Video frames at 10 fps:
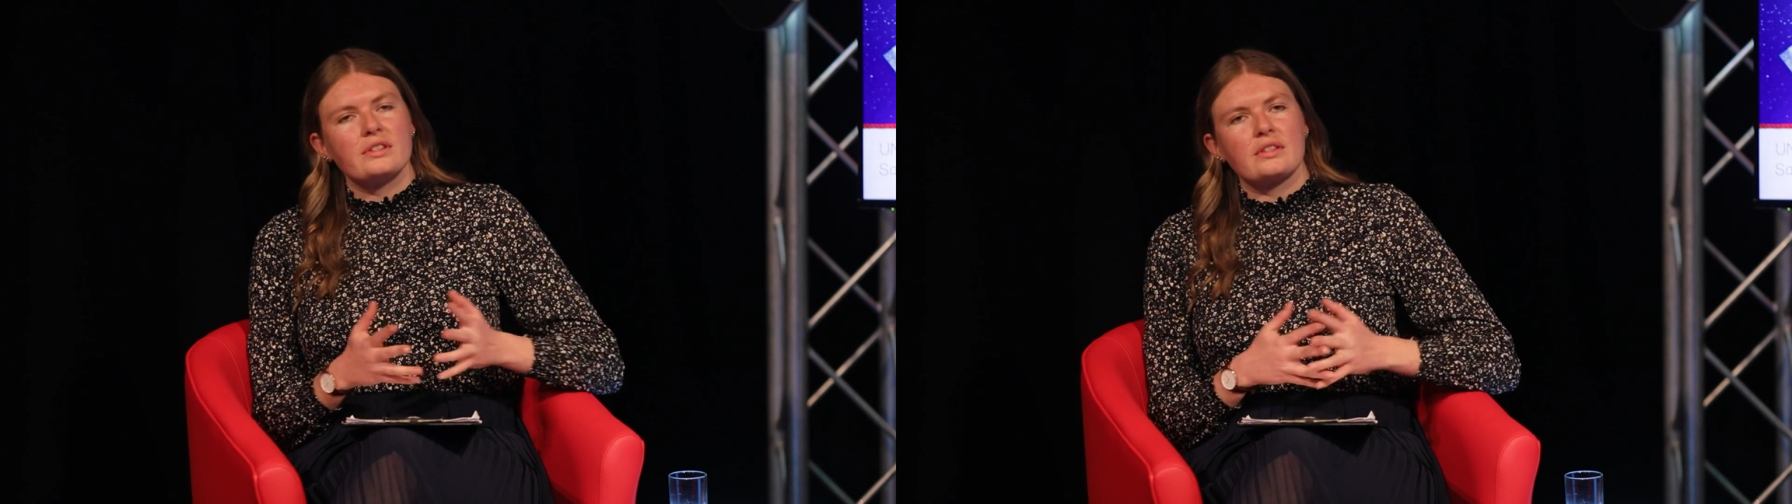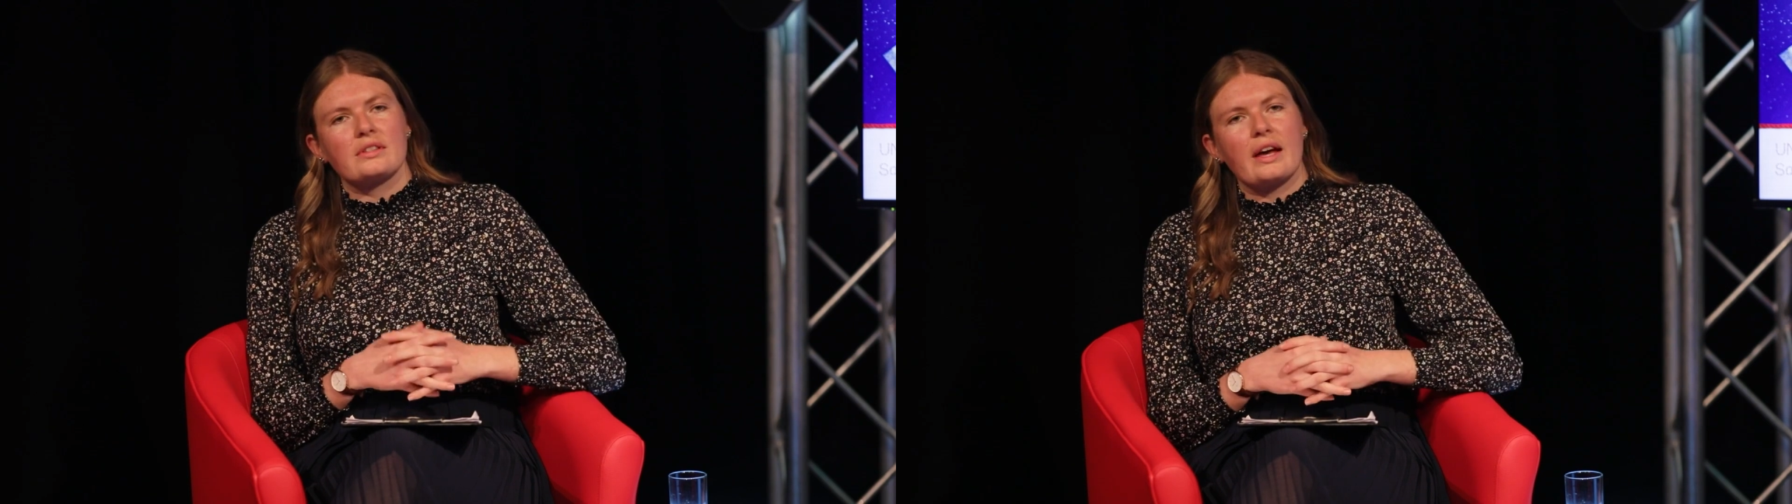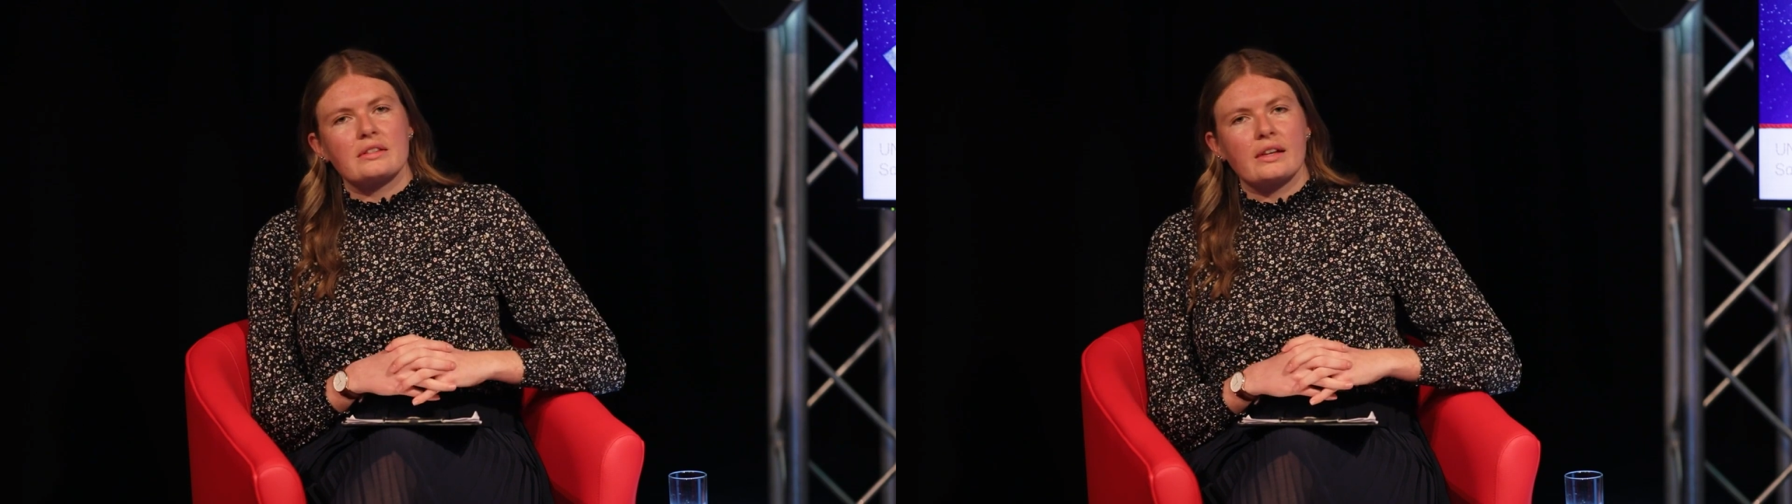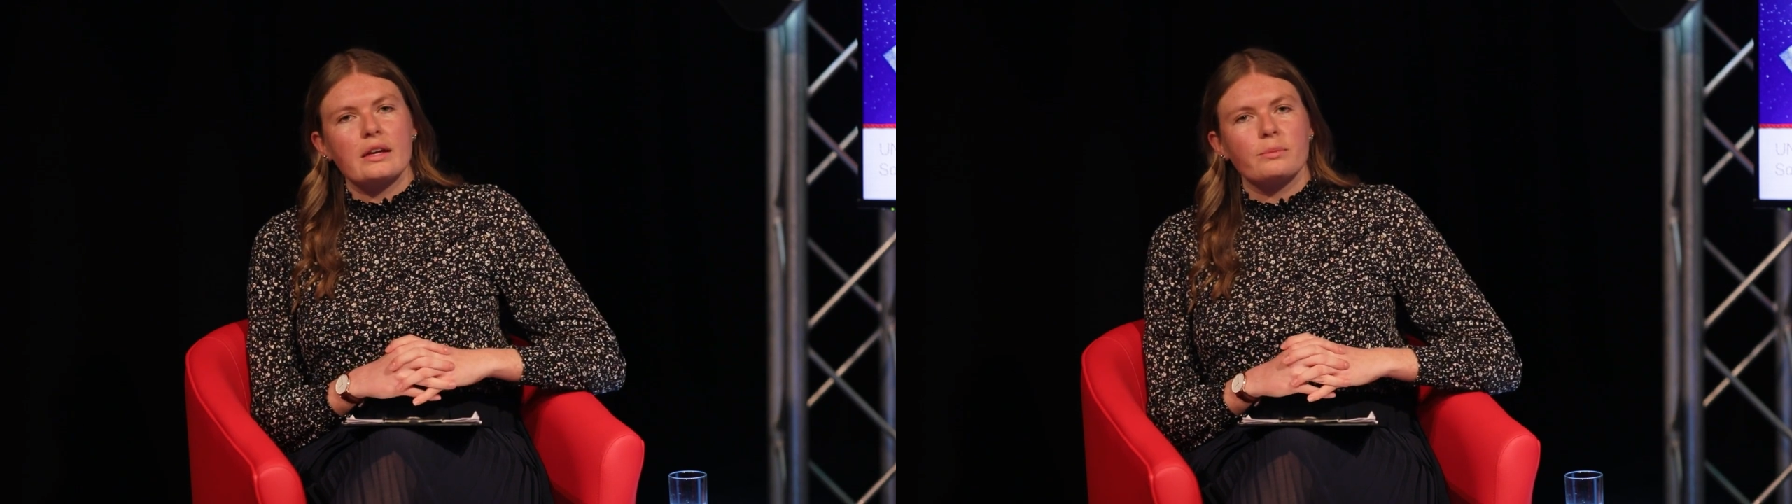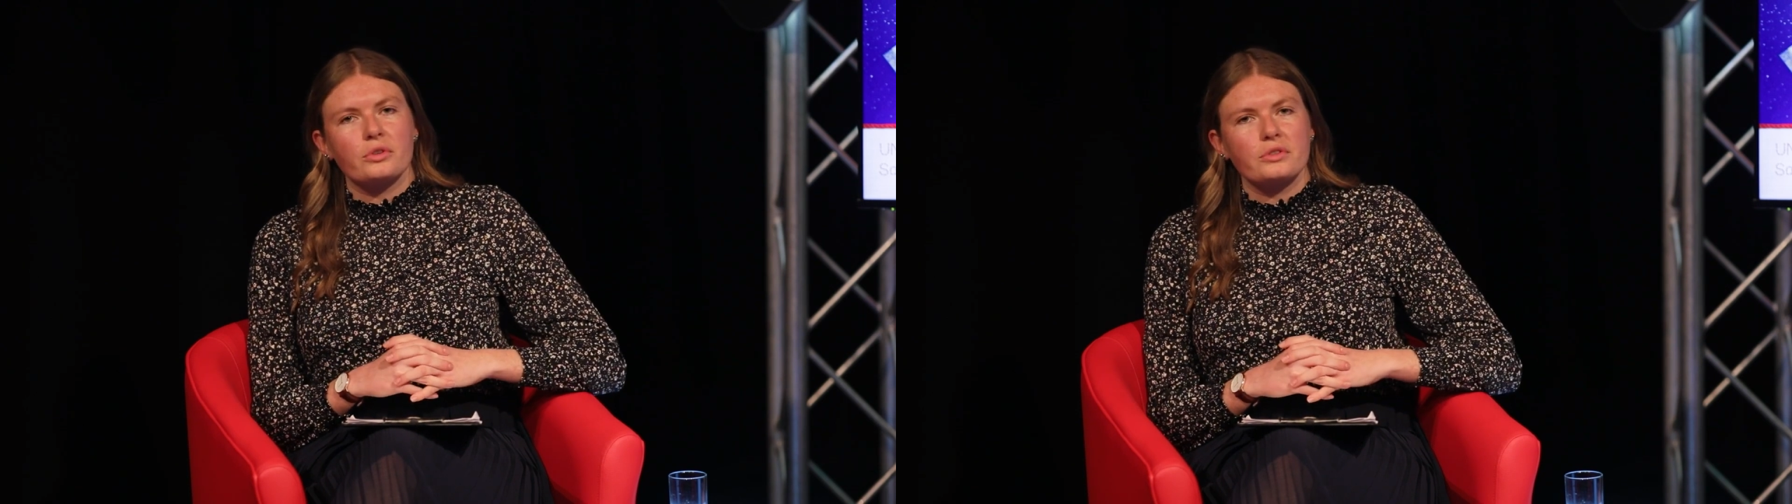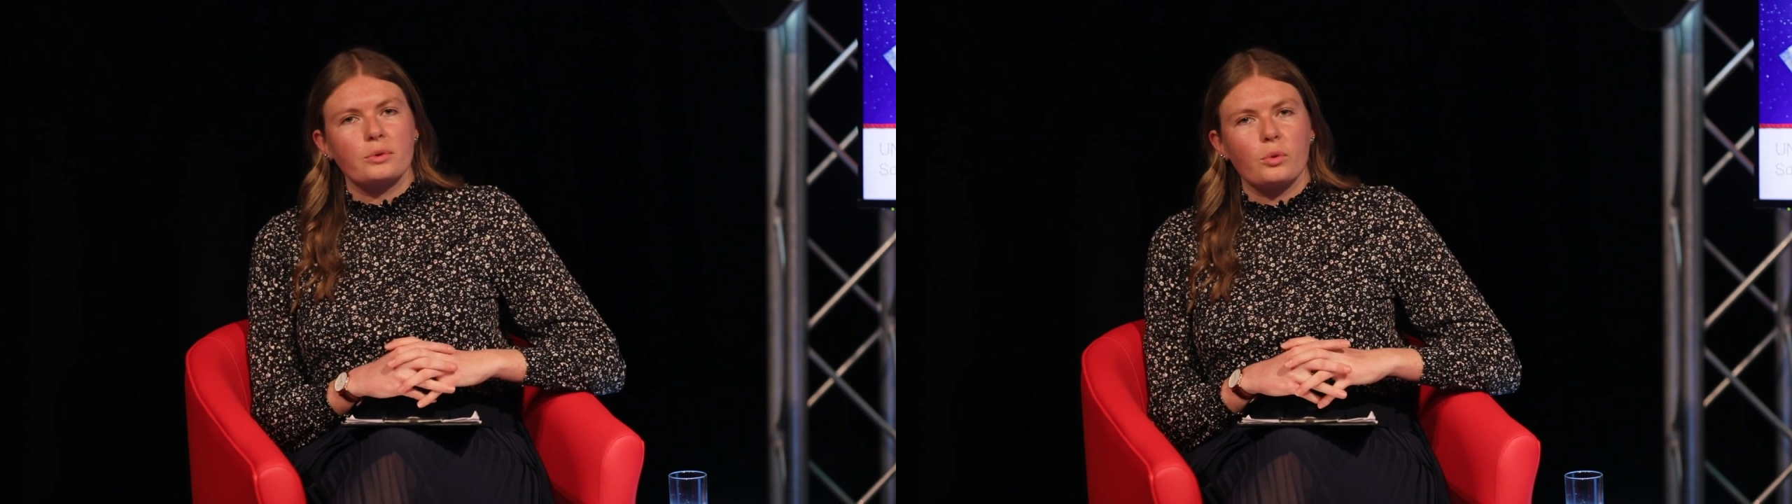is a satellite because it